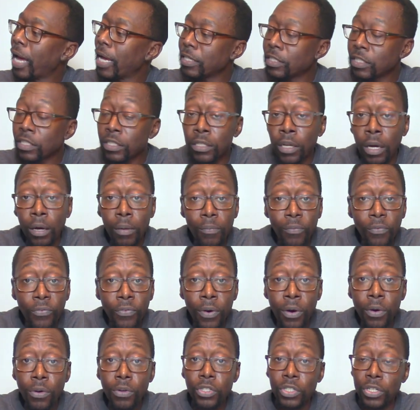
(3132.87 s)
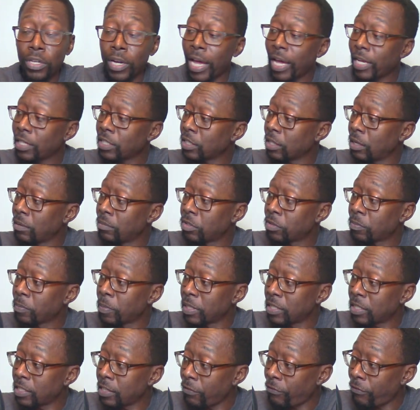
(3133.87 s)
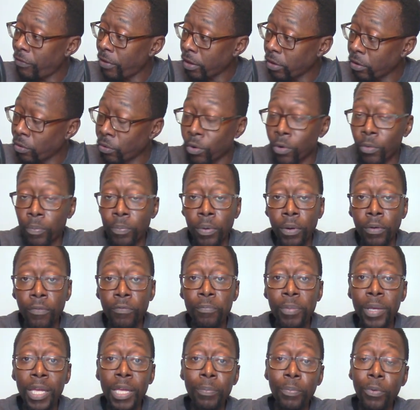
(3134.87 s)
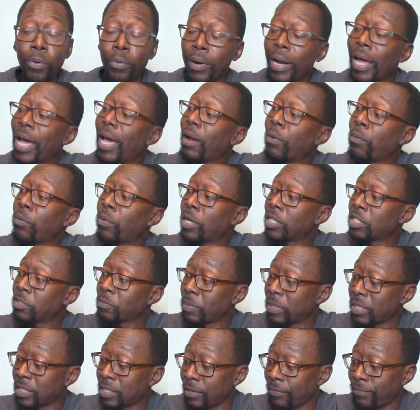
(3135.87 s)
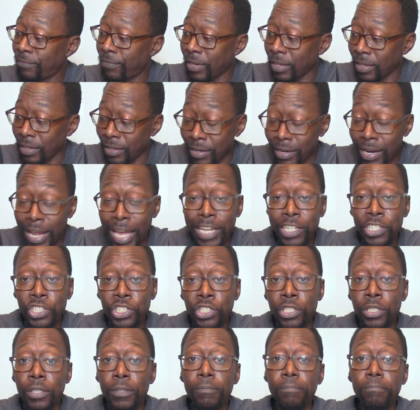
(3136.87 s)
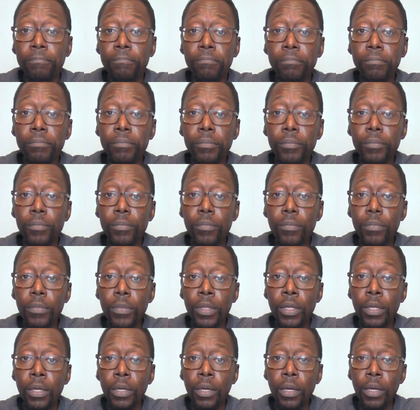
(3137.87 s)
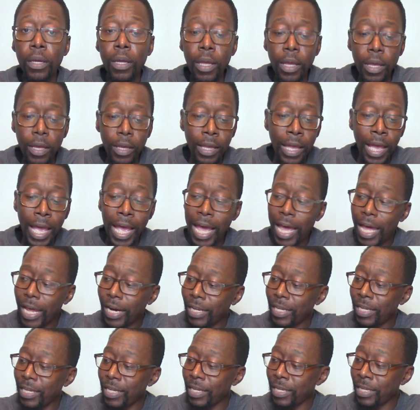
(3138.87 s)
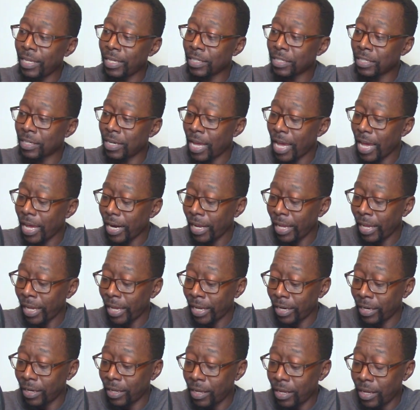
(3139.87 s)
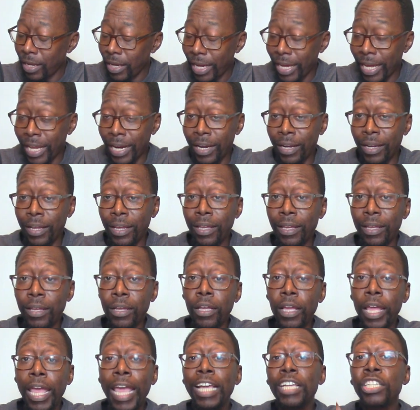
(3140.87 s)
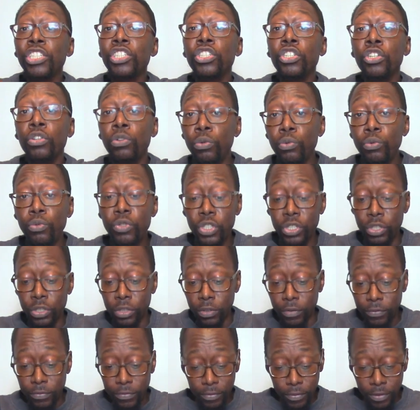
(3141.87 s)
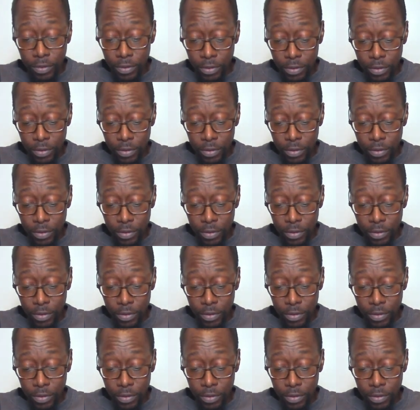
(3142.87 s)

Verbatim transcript: some folks, not some specific group of people, not one specific nation. God, he is not an exclusive